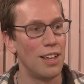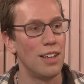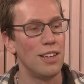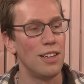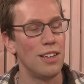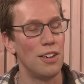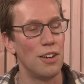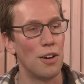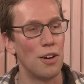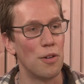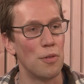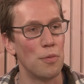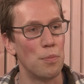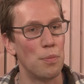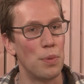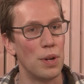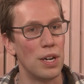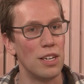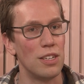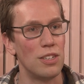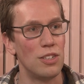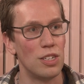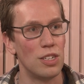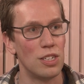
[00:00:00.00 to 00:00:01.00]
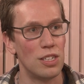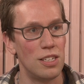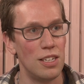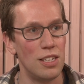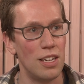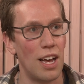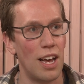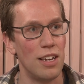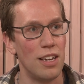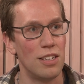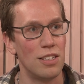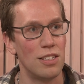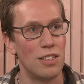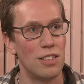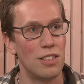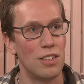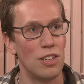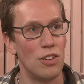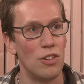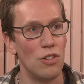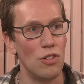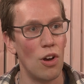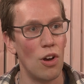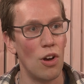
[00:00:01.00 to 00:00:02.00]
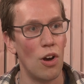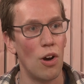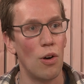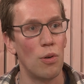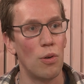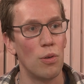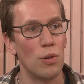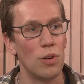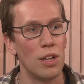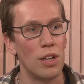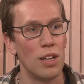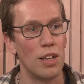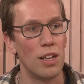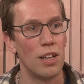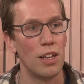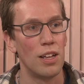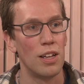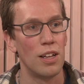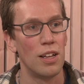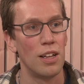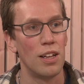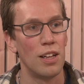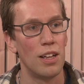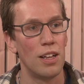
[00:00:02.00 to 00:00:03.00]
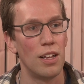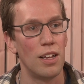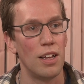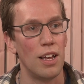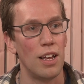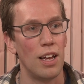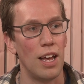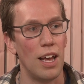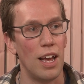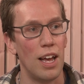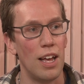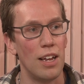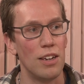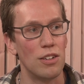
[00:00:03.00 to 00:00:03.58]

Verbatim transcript: you know but it's just nice to know and